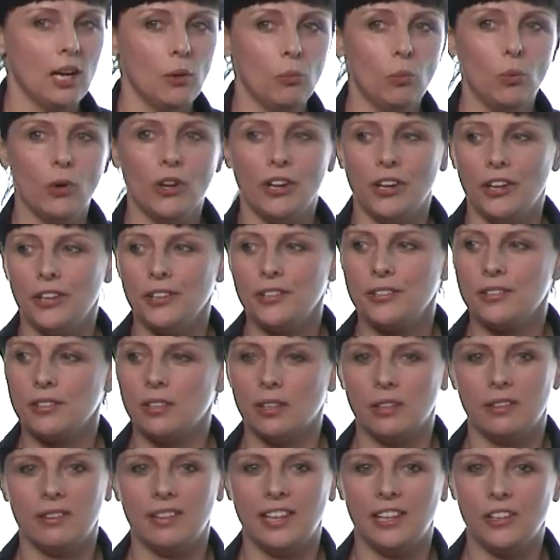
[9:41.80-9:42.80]
and
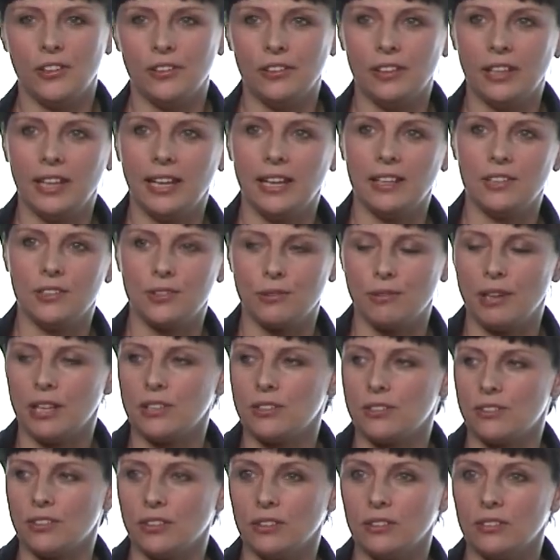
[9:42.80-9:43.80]
worse, they couldn't get into
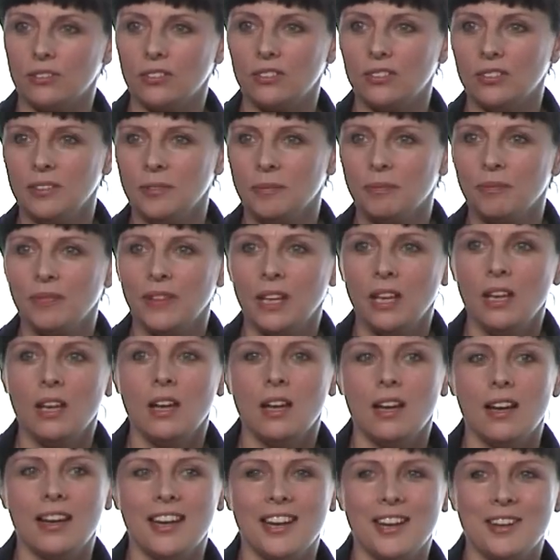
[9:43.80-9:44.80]
restaurants.
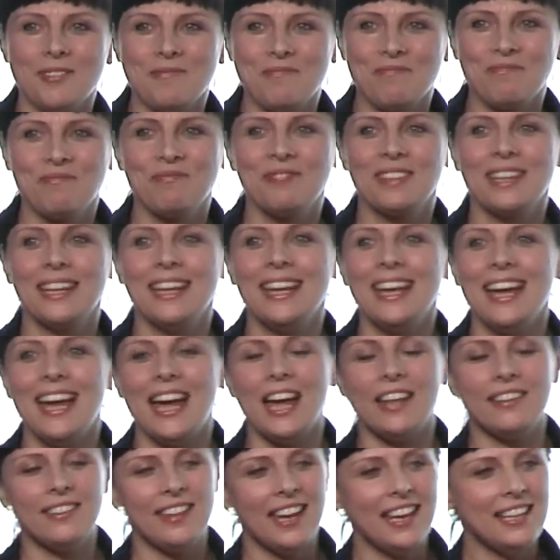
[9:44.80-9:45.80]

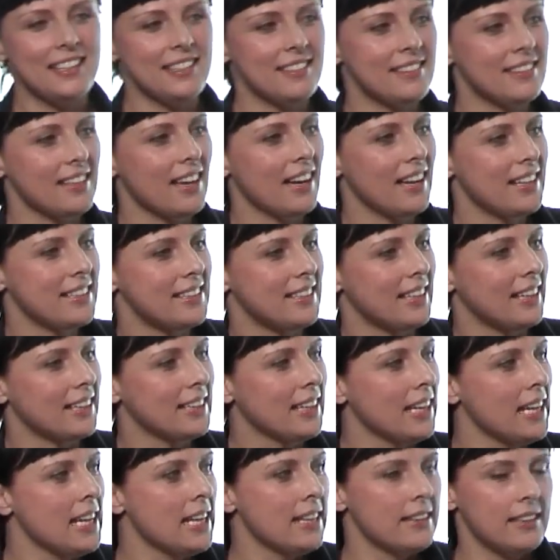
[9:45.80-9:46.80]
And they
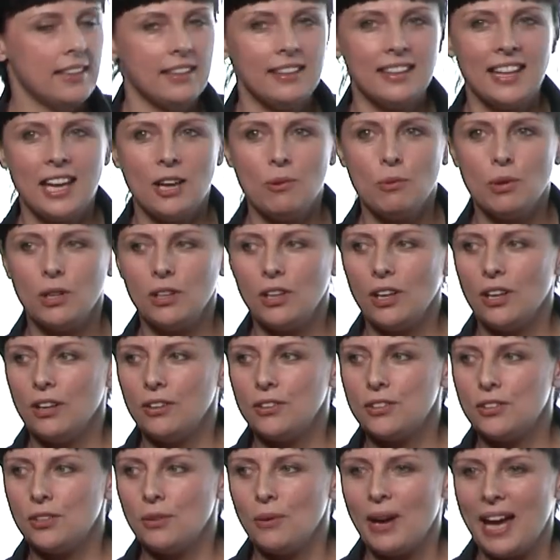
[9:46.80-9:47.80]
decided that they were
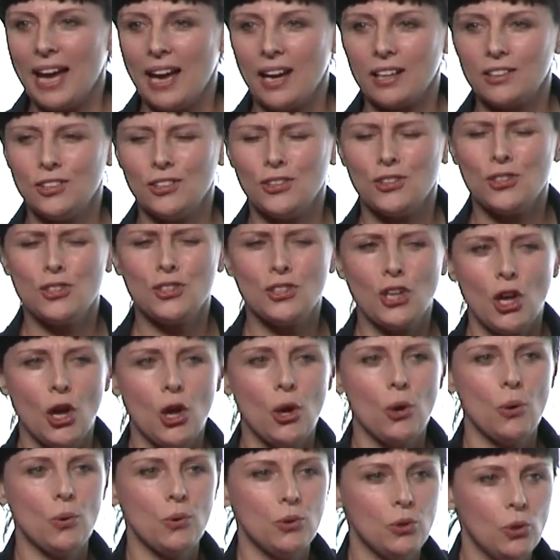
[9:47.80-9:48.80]
going to act
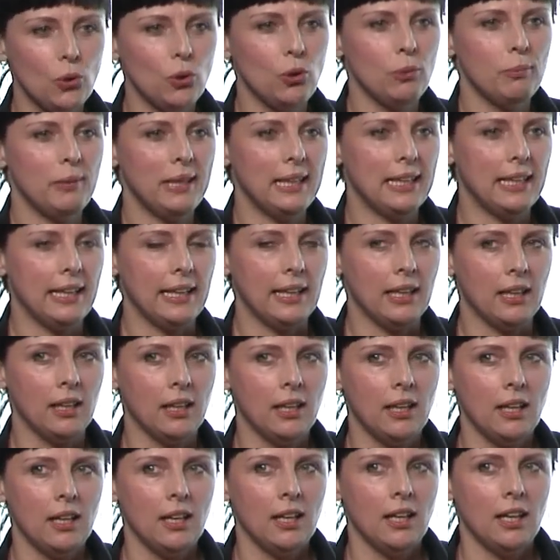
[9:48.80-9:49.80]
so normally,
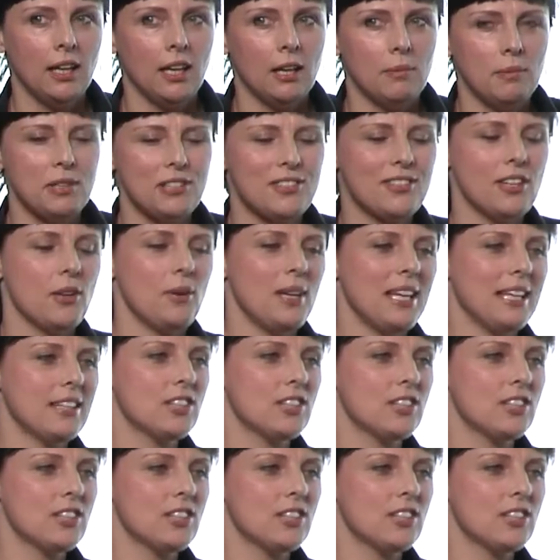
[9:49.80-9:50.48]
I mean so